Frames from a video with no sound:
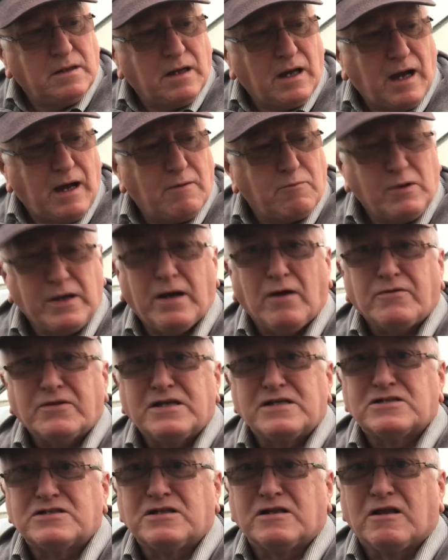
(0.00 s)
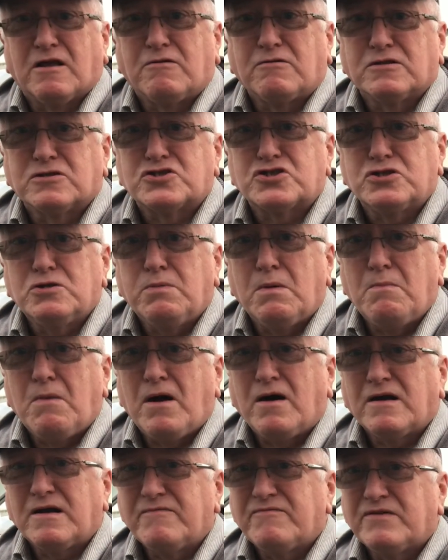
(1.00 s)
uh, we got this in a local
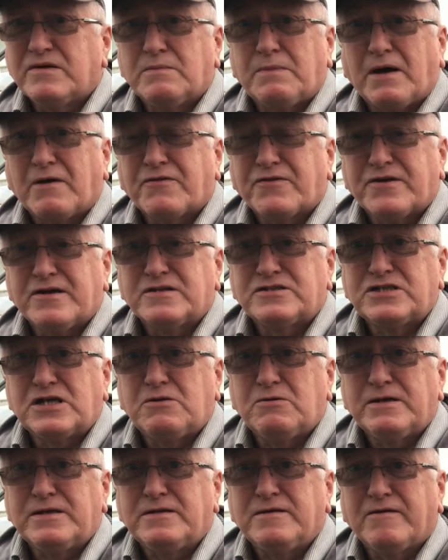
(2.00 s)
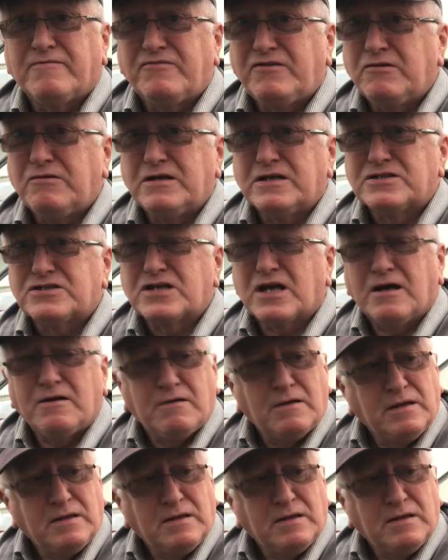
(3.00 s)
supermarket for about 30 quid a few years ago.